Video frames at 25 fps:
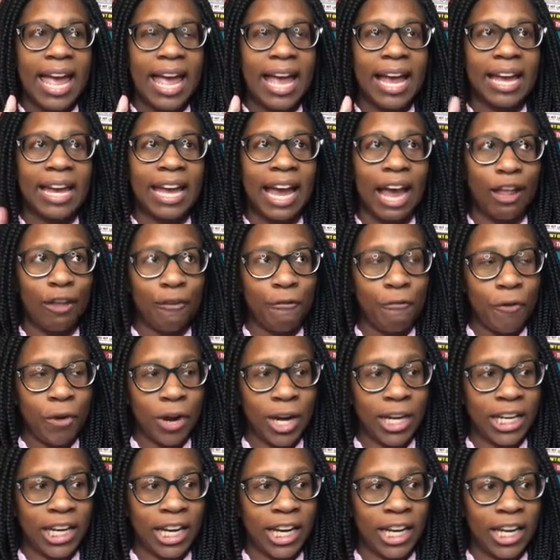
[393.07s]

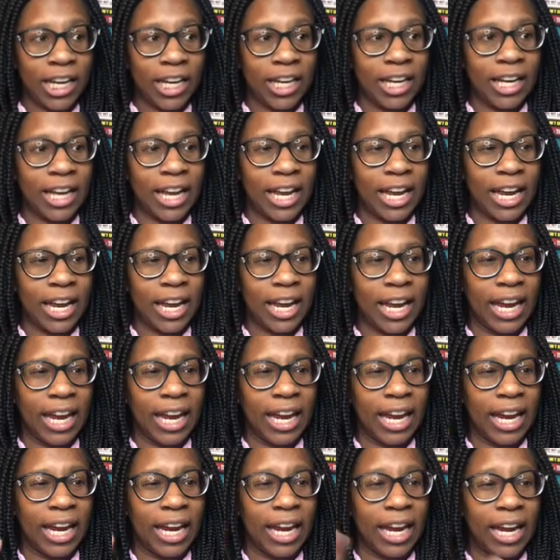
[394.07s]
California,
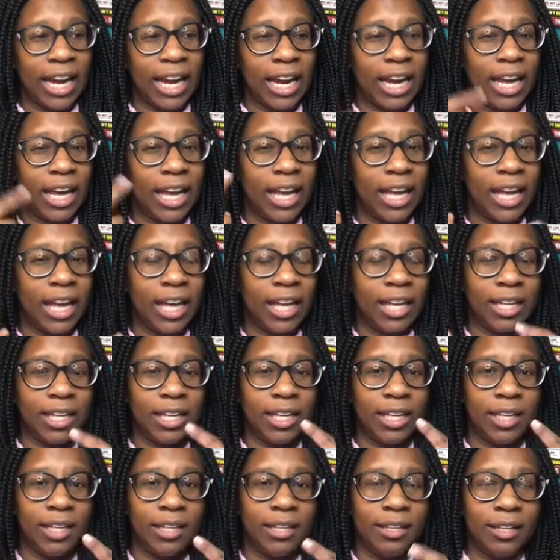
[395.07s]

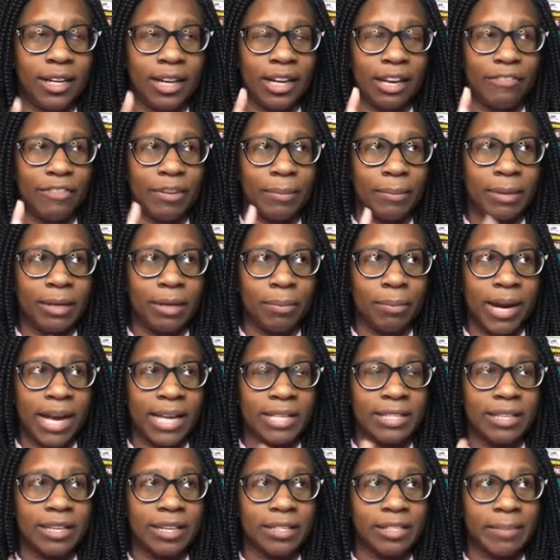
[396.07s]
and I got family in
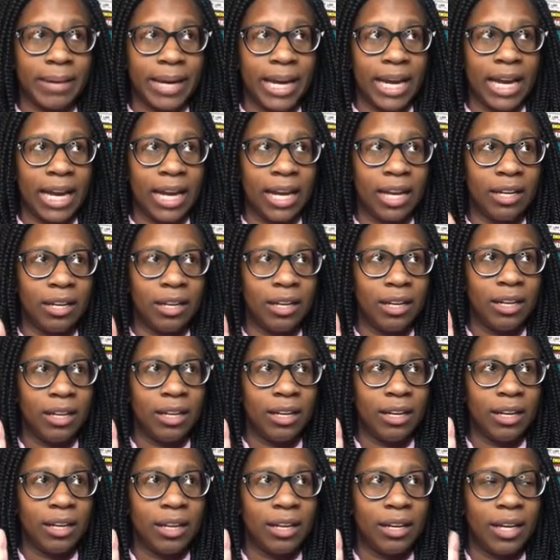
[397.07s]
Nebraska. That's my aunt.
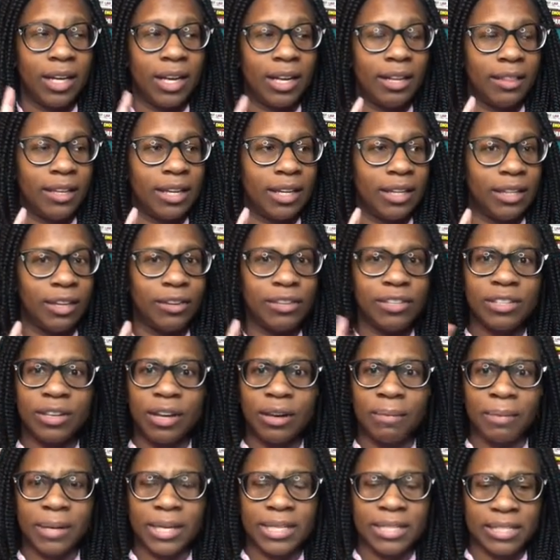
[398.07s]
And then there's a
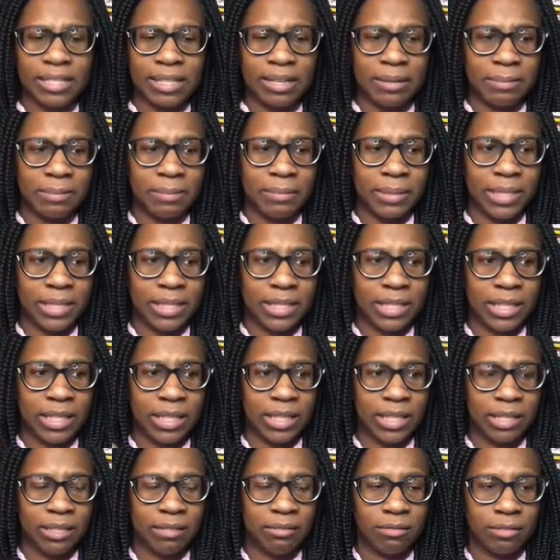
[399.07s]
place that I'm missing.
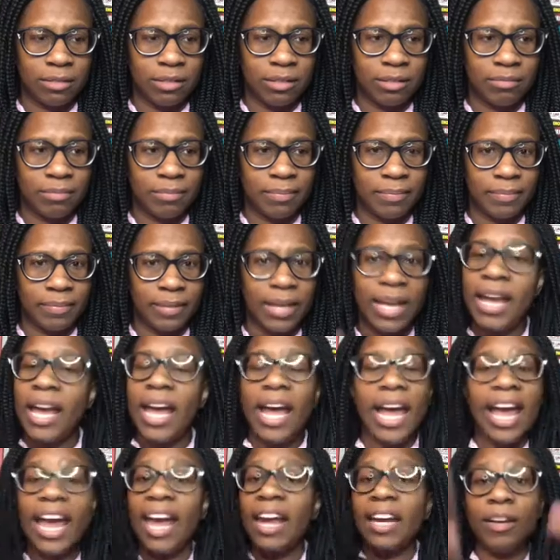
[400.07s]

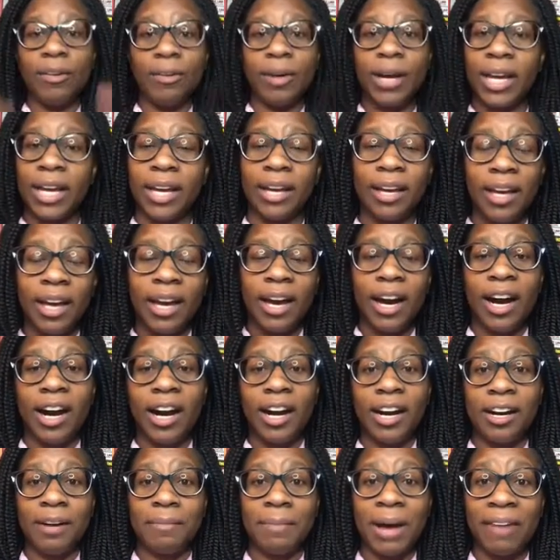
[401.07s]
Anyway,
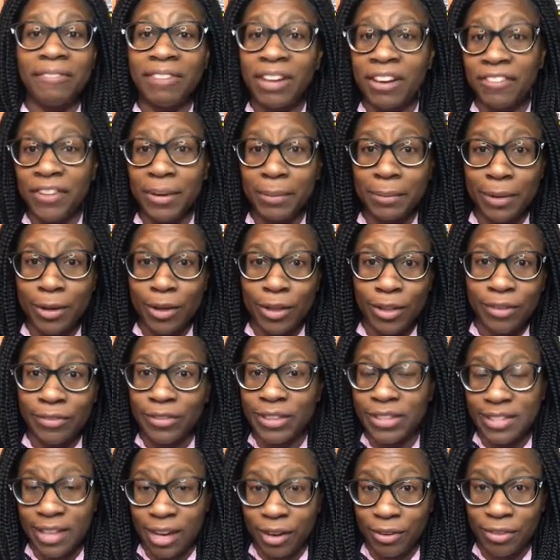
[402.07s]
I've got family all over
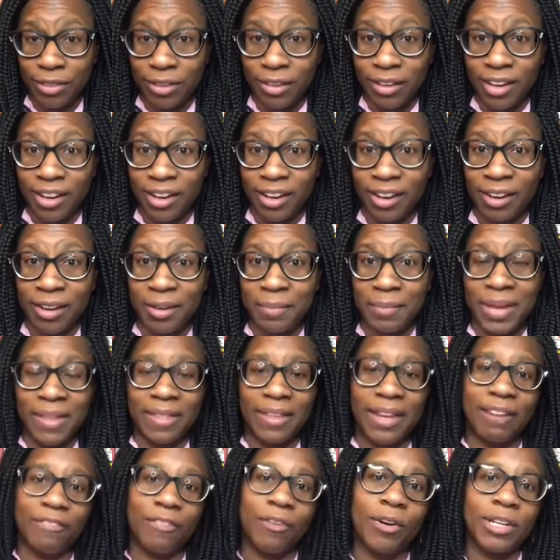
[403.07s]
the South. And
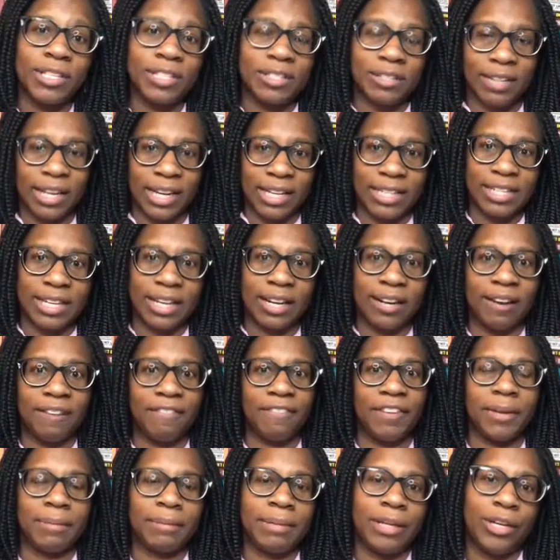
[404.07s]
then, of course, like I said, I got
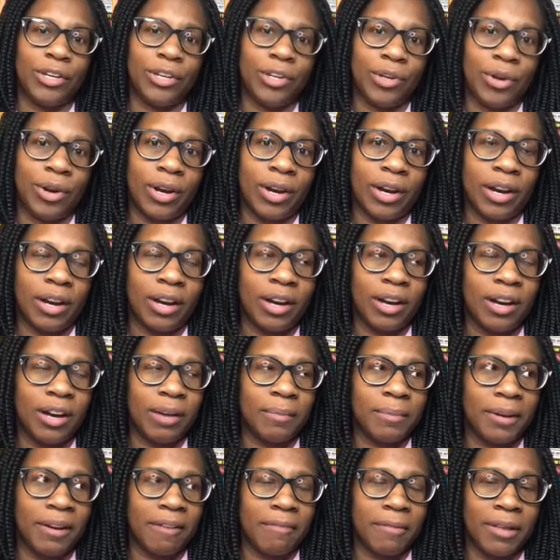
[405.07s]
family in New York. I
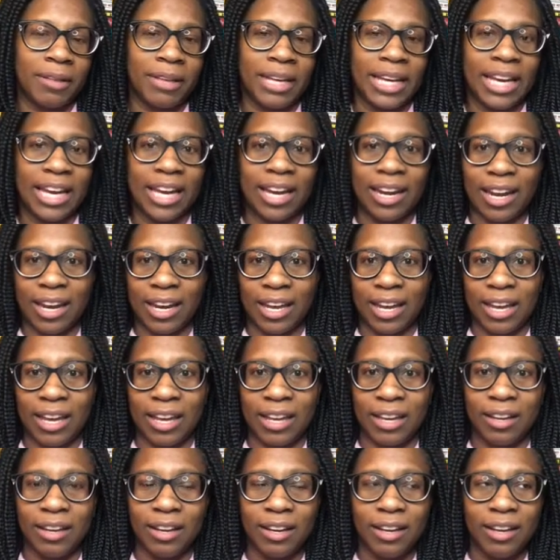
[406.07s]
got family in Connecticut,